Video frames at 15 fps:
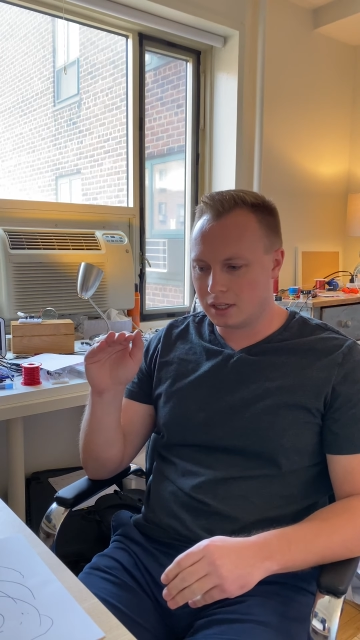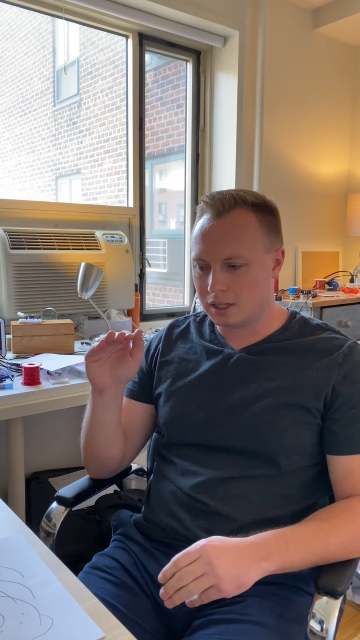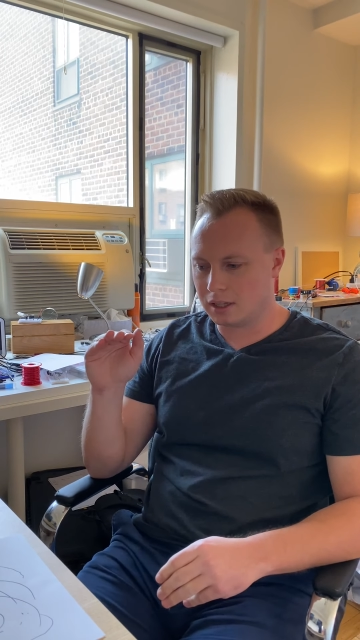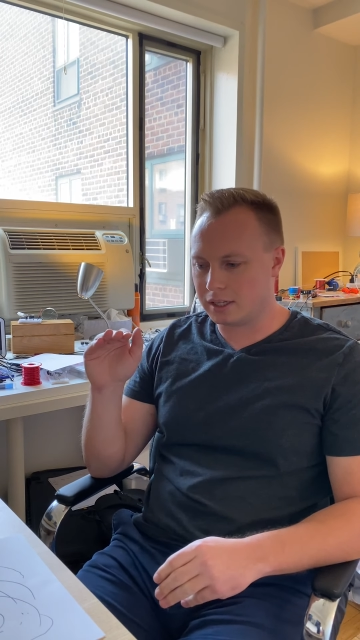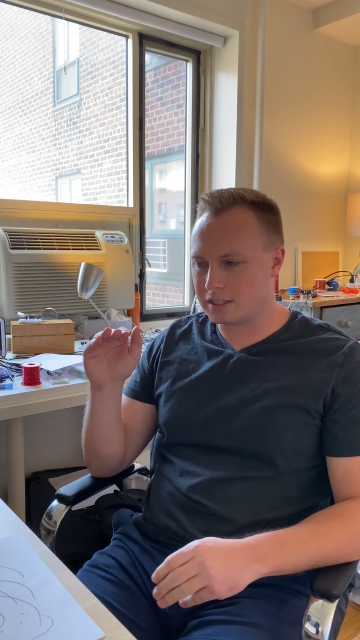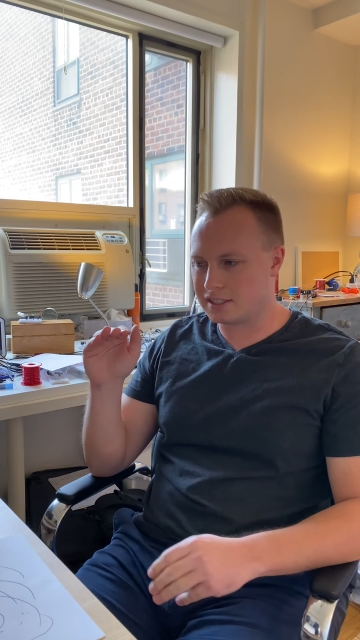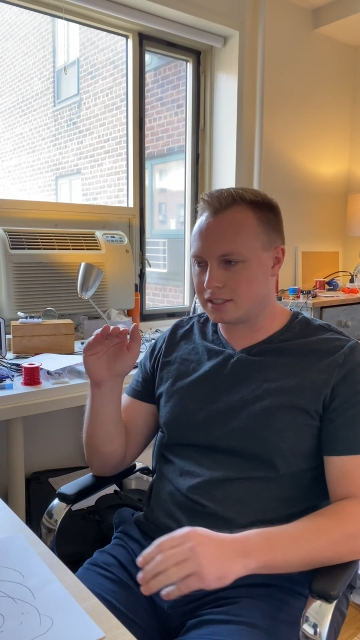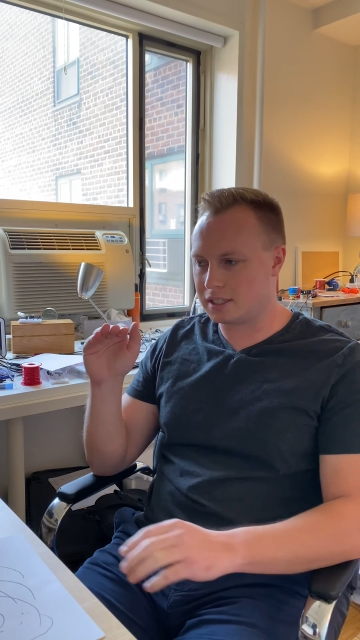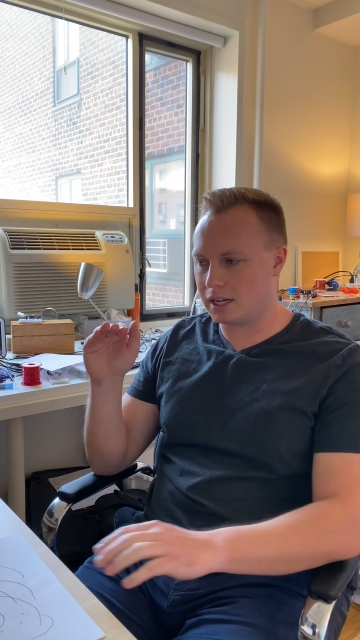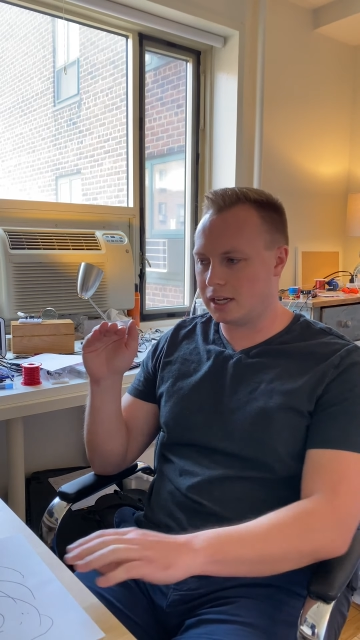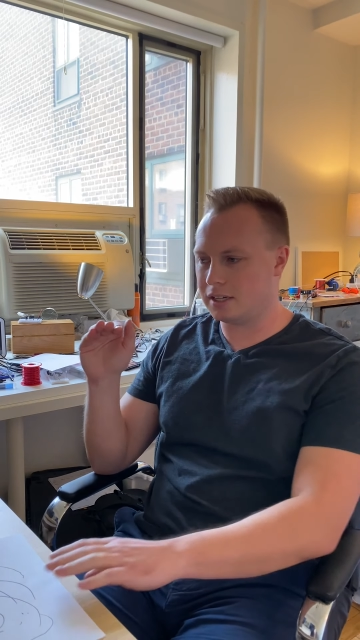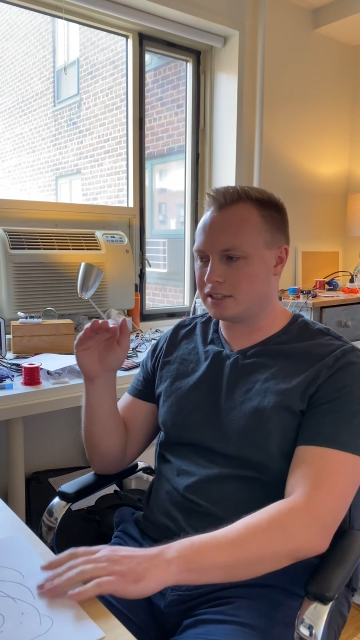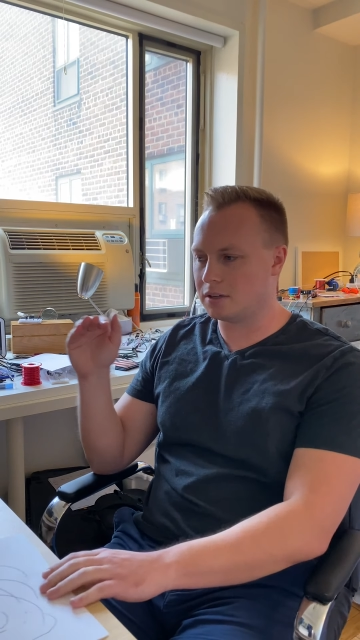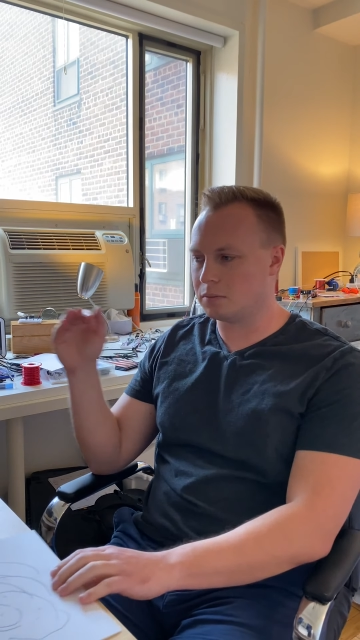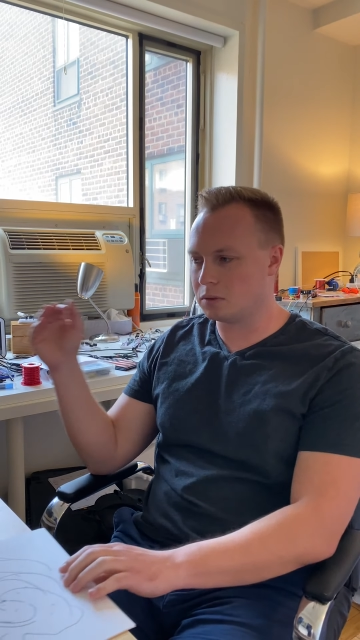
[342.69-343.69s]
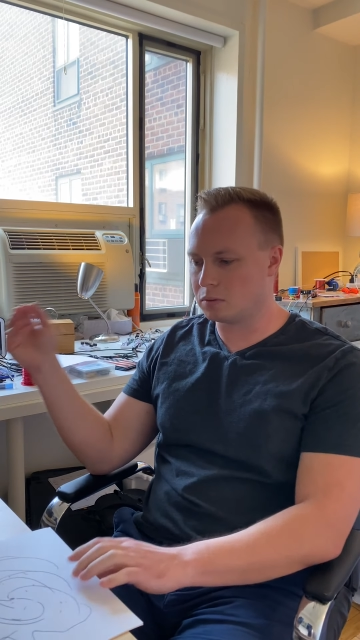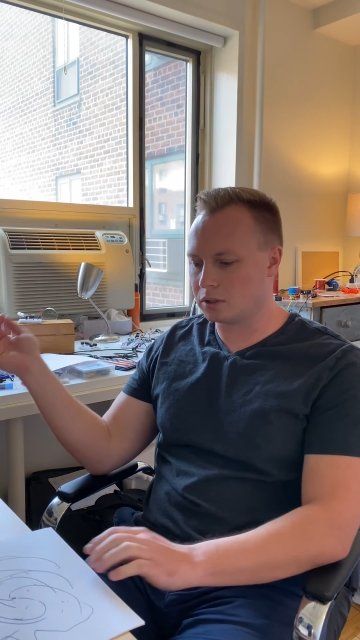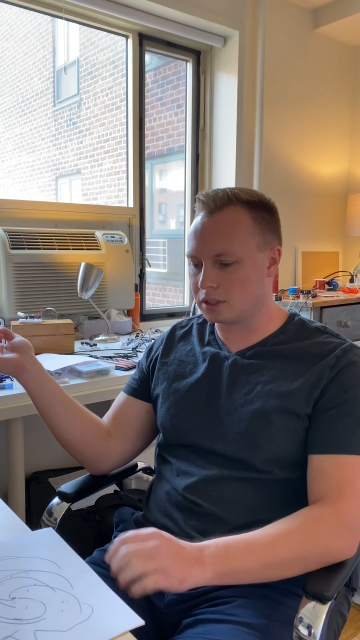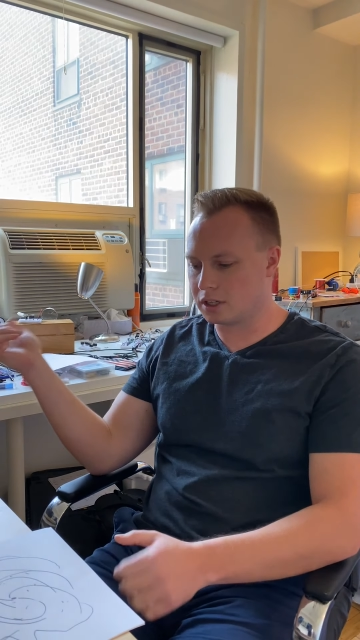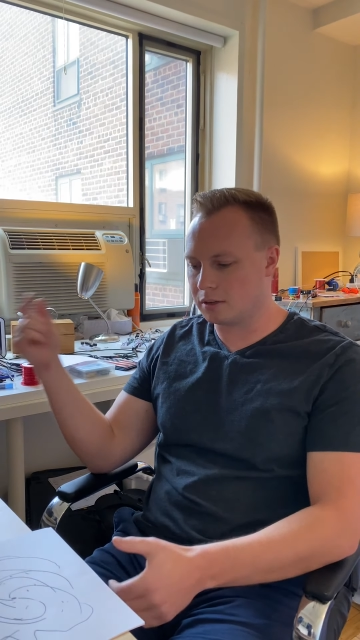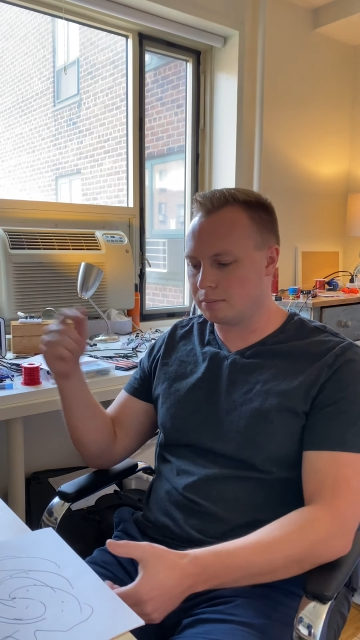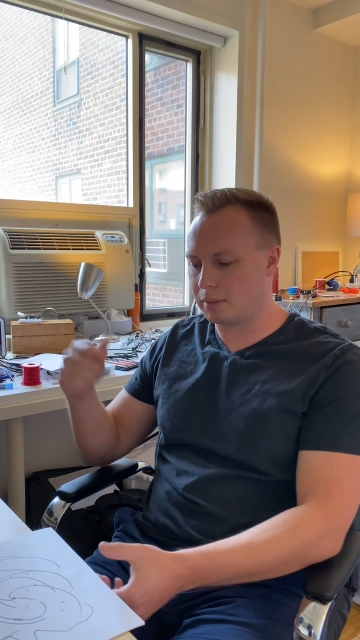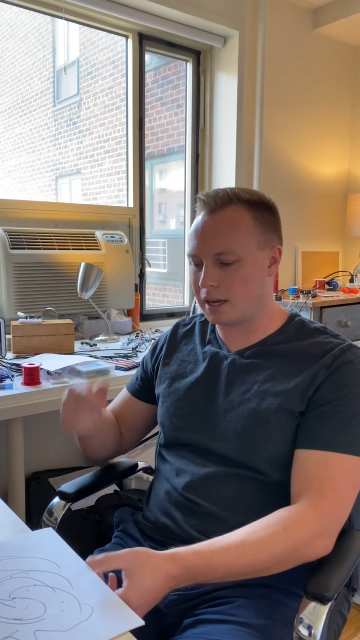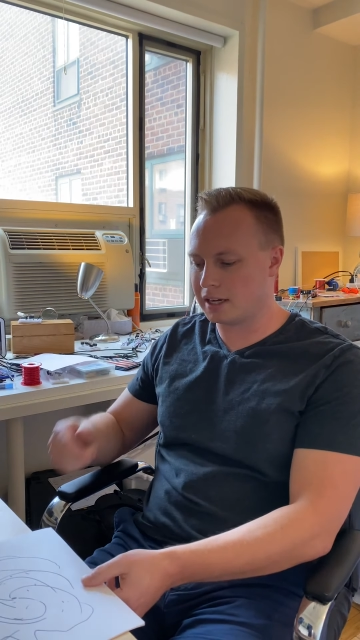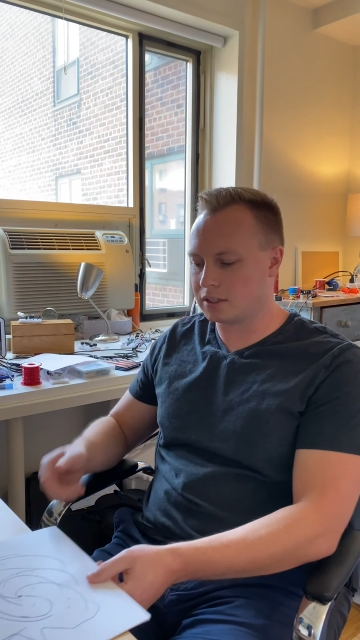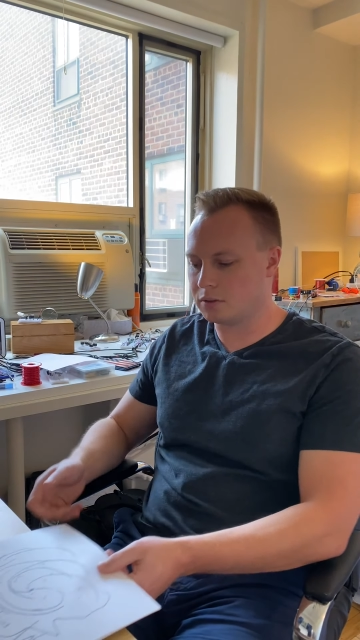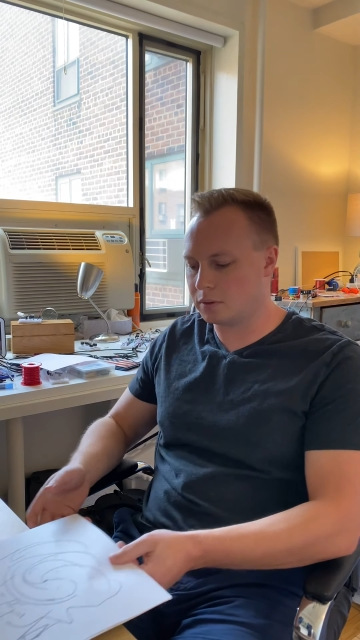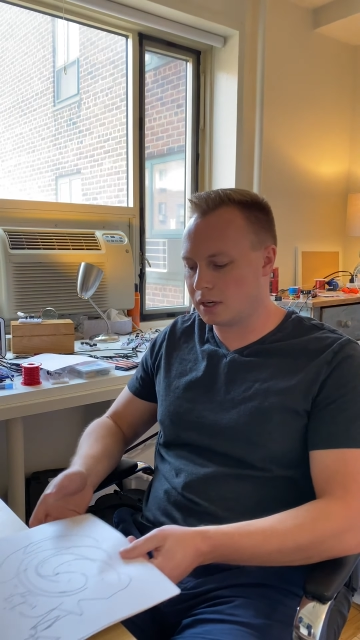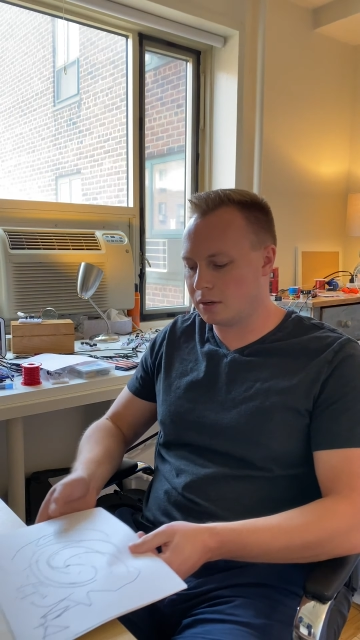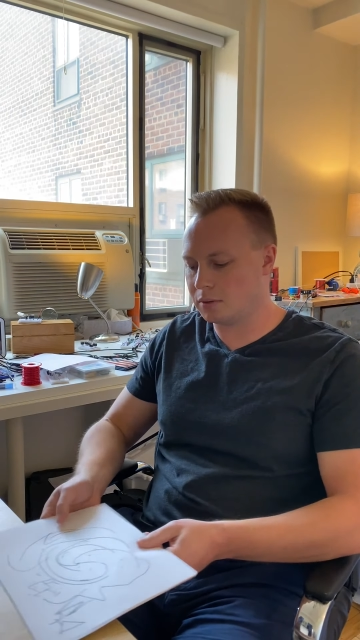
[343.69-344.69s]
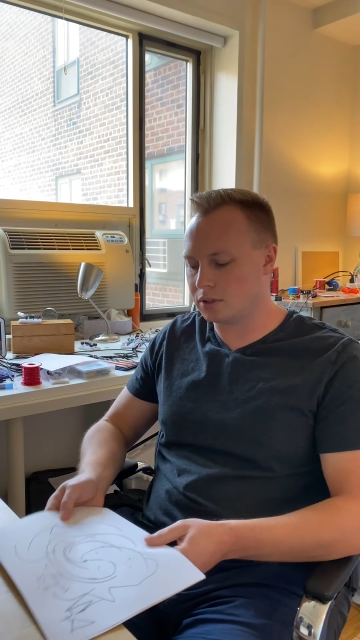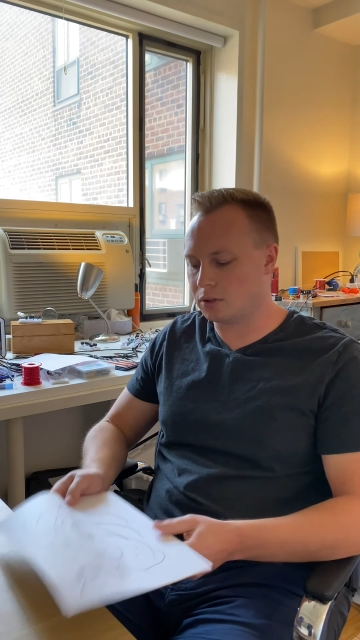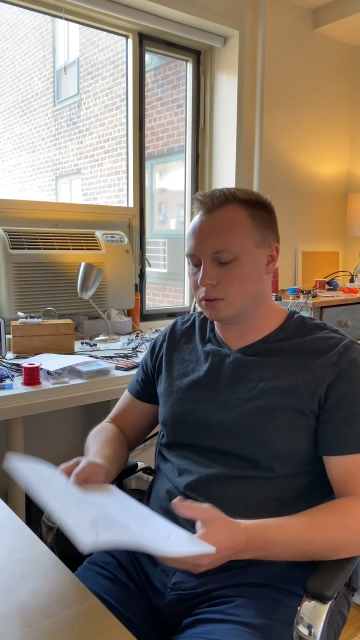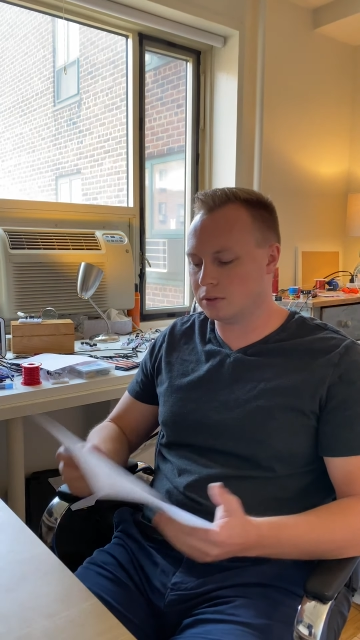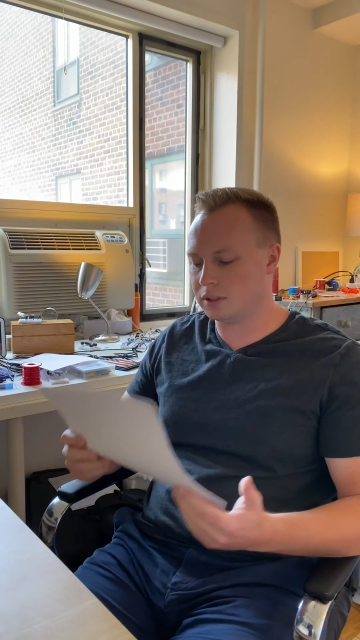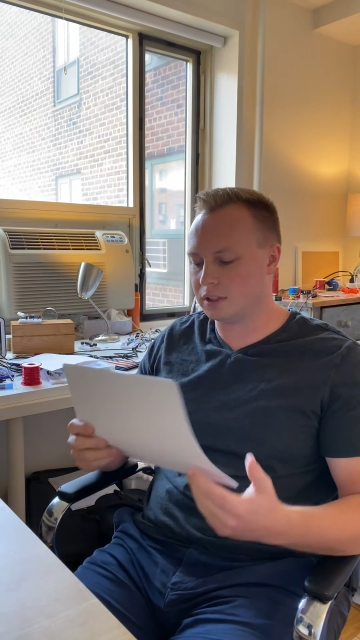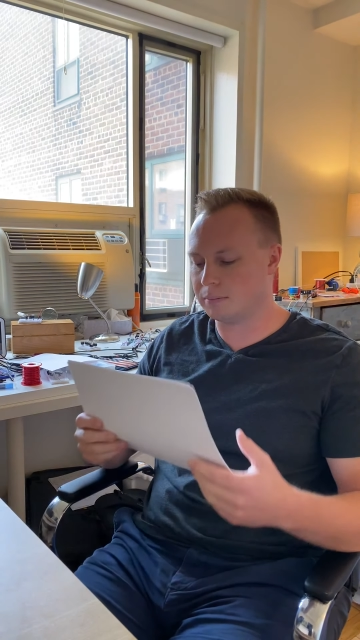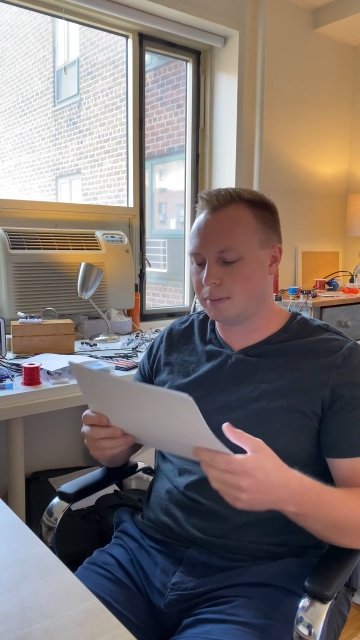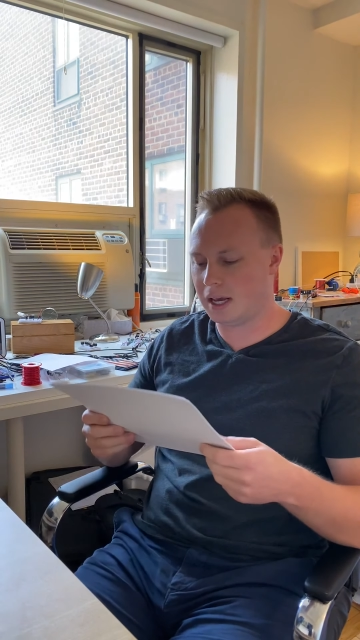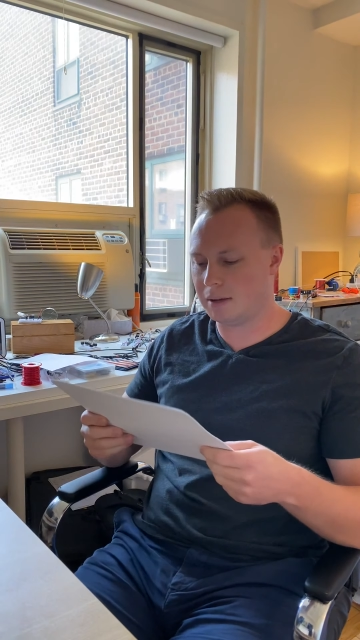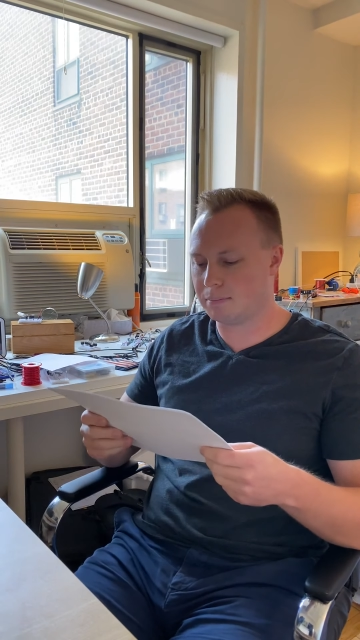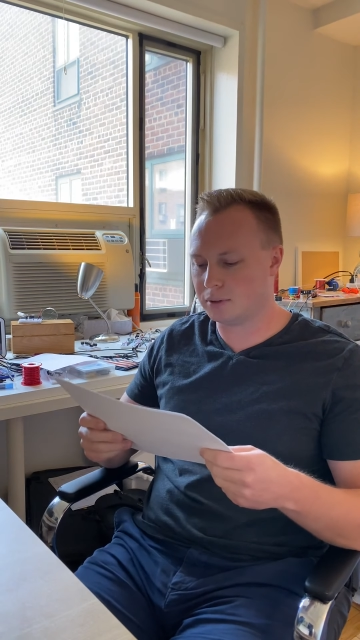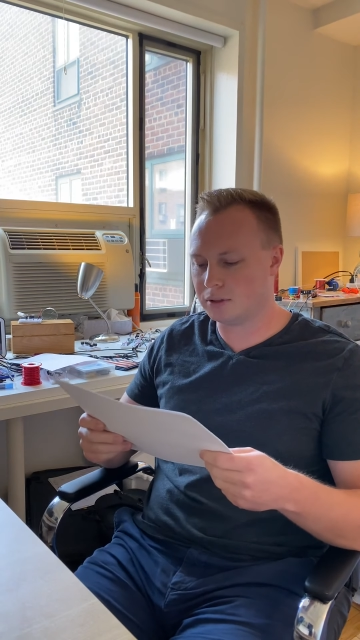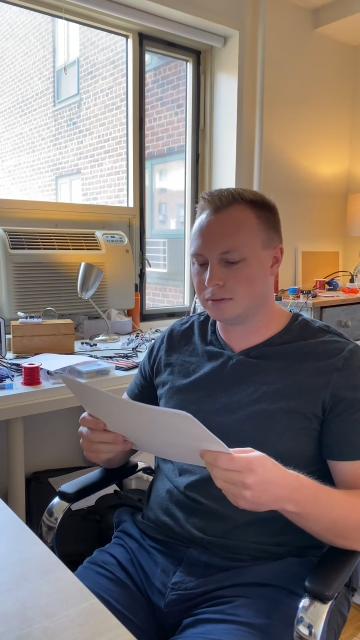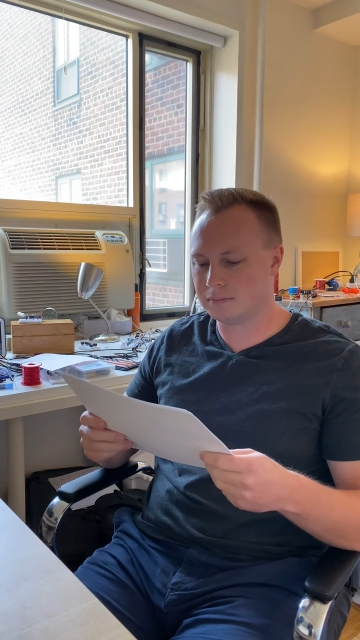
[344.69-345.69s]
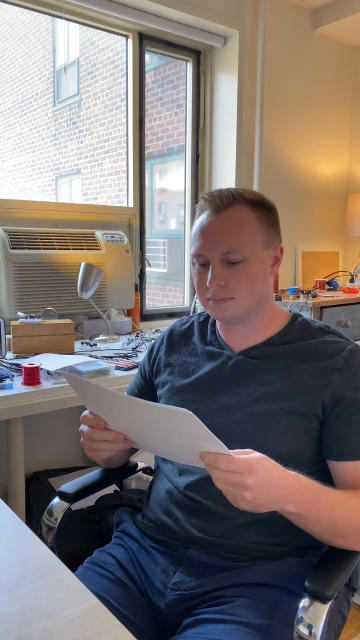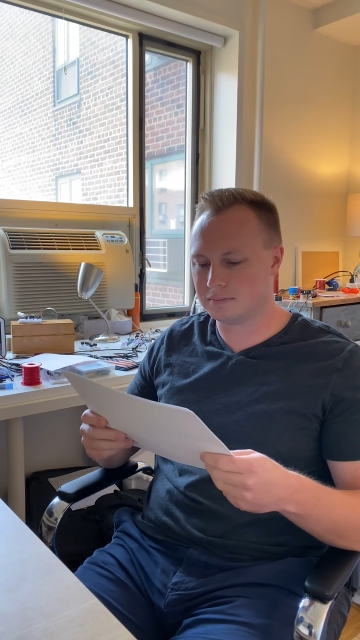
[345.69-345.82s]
let's say someone were to come back to when I was holding the paper,